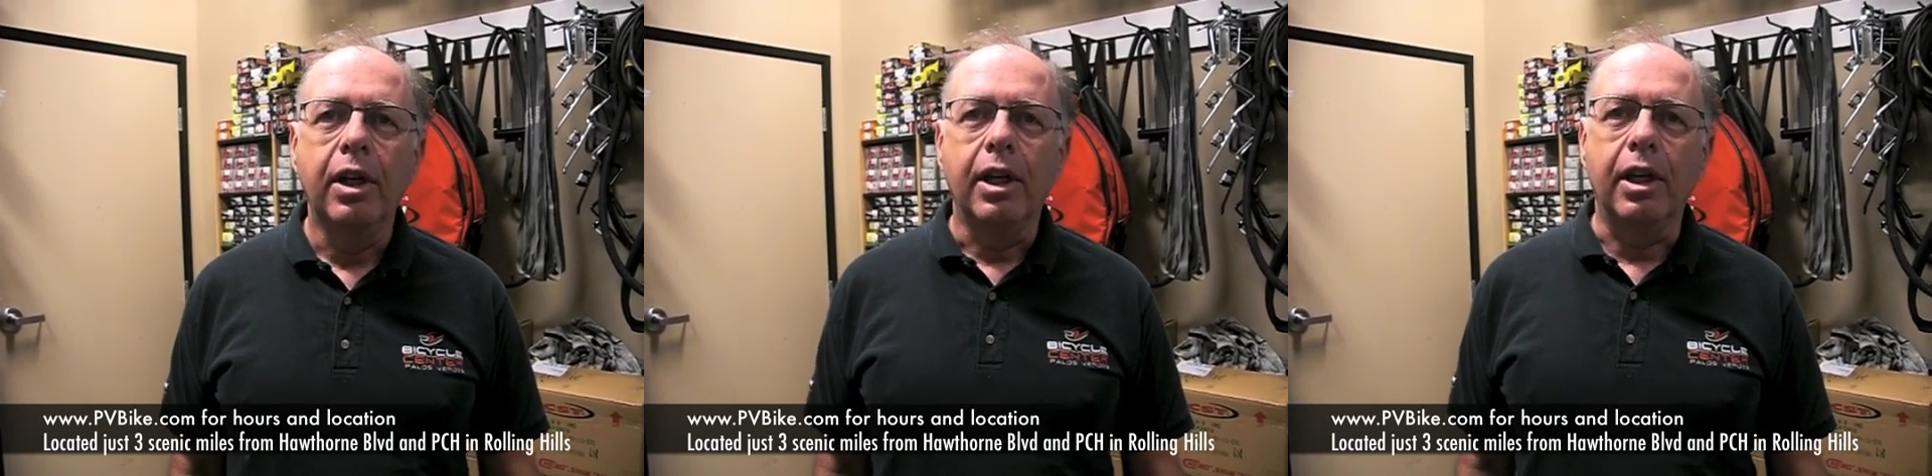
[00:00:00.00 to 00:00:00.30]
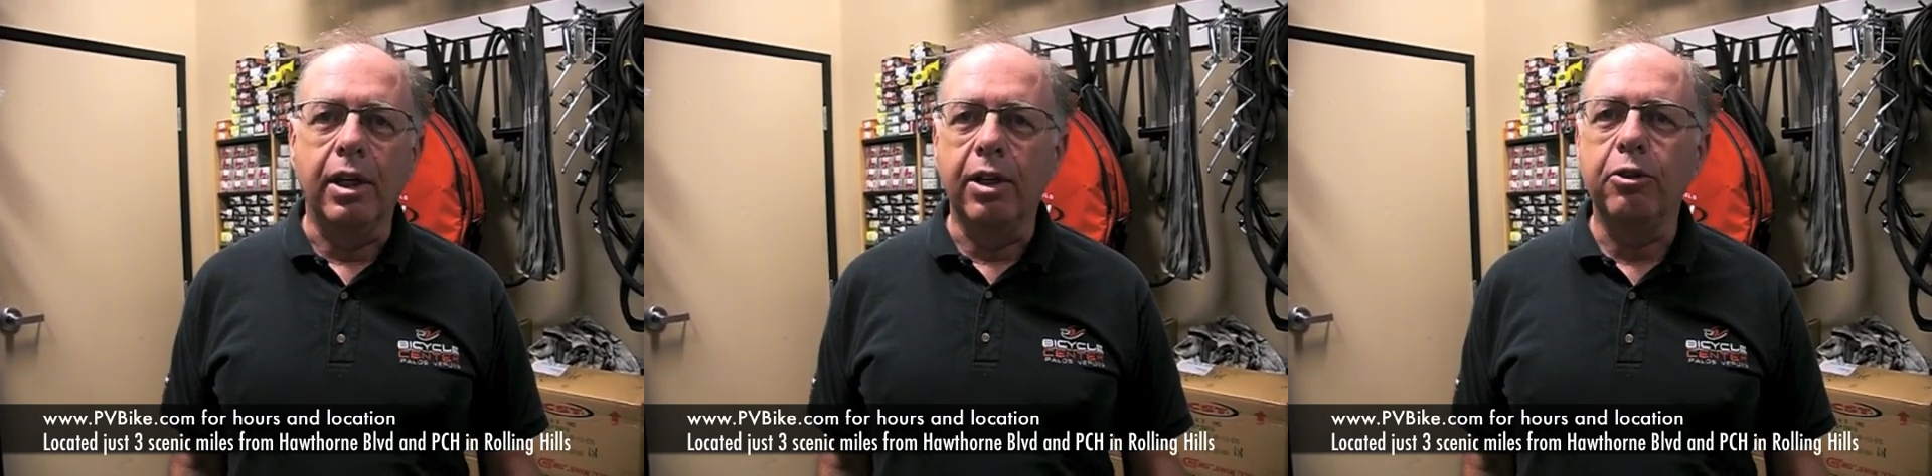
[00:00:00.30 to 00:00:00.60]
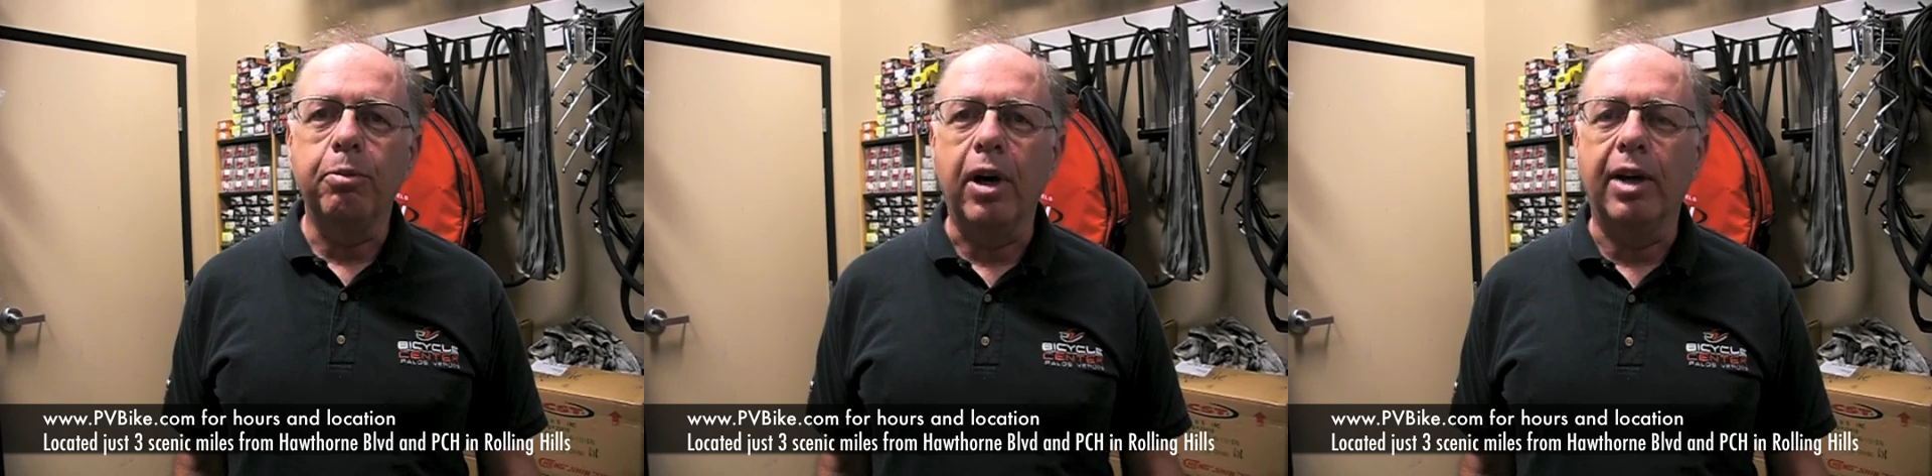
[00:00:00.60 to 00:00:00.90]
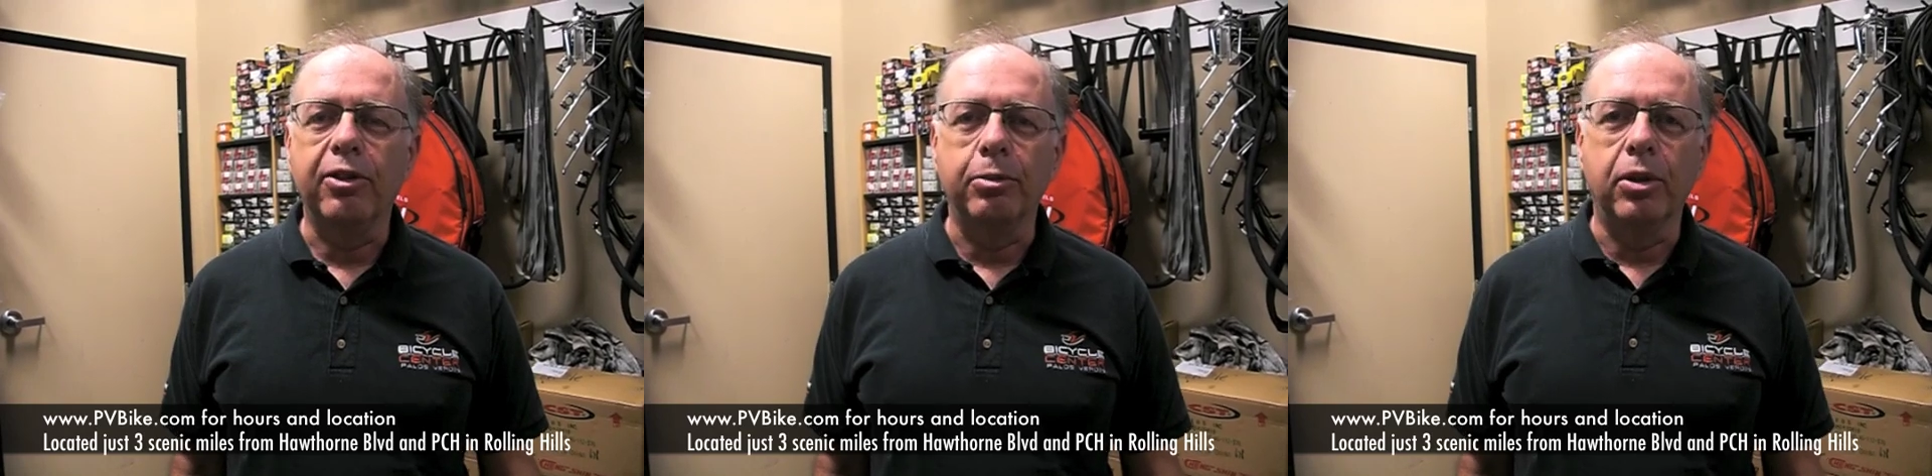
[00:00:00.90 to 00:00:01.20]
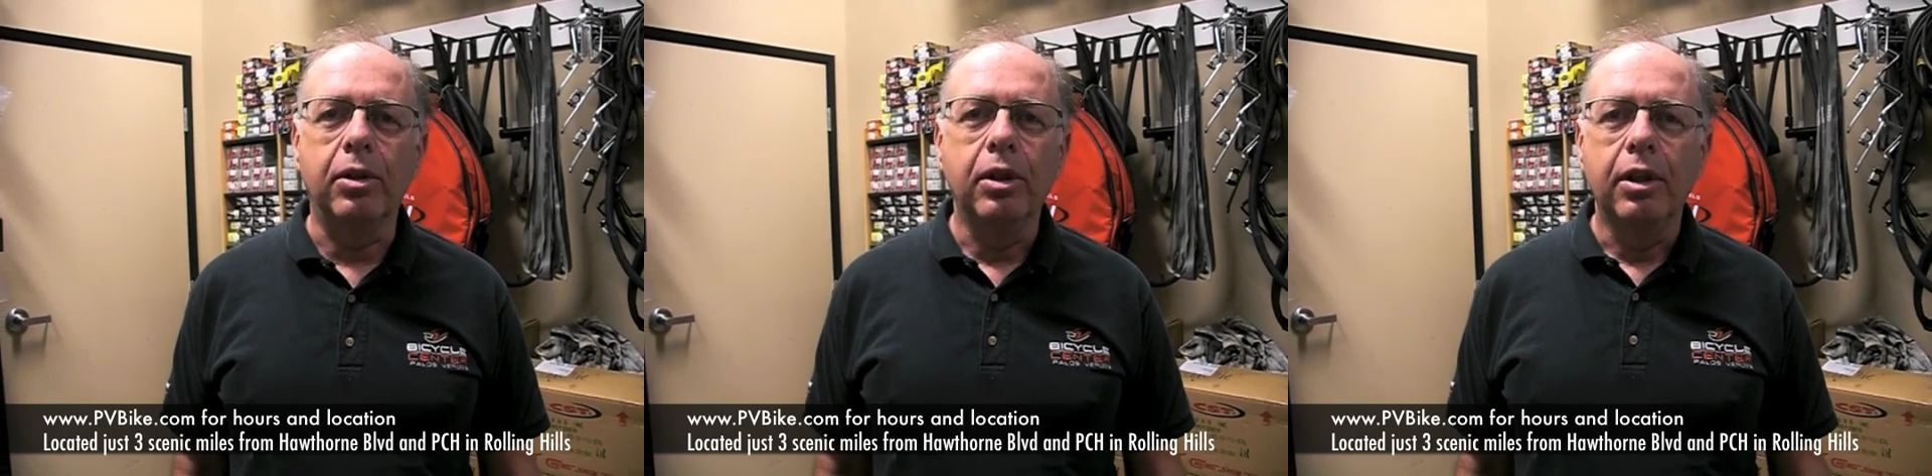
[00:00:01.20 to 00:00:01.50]
And it is
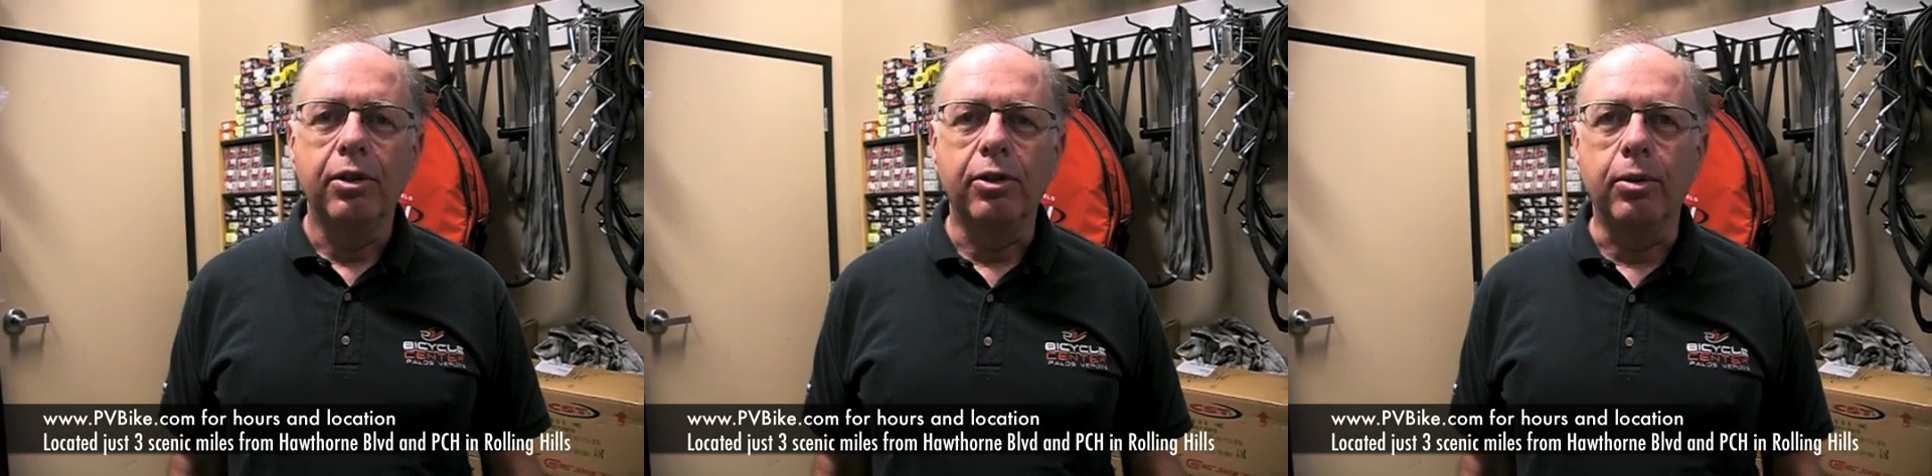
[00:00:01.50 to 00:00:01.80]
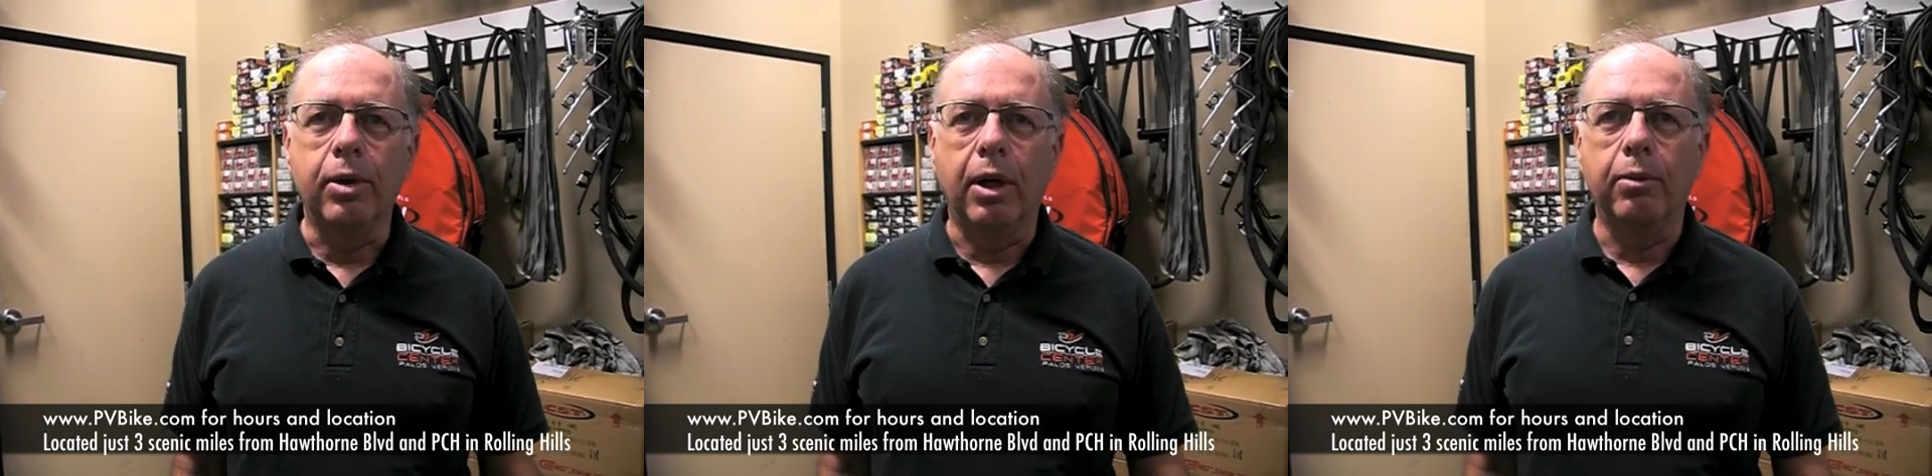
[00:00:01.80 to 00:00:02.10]
possible to